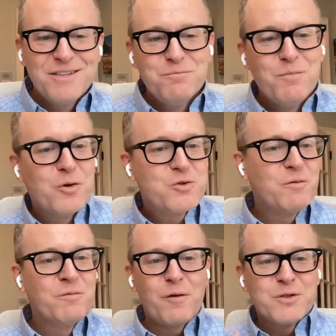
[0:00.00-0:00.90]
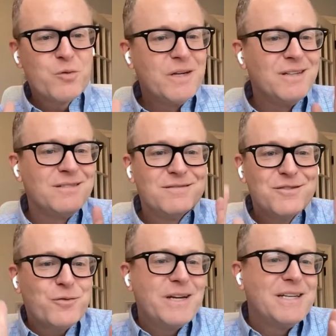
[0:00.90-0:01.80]
Most of them are between
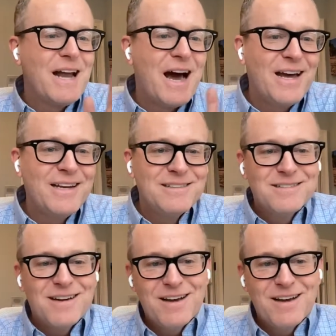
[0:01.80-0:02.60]
3 and 9.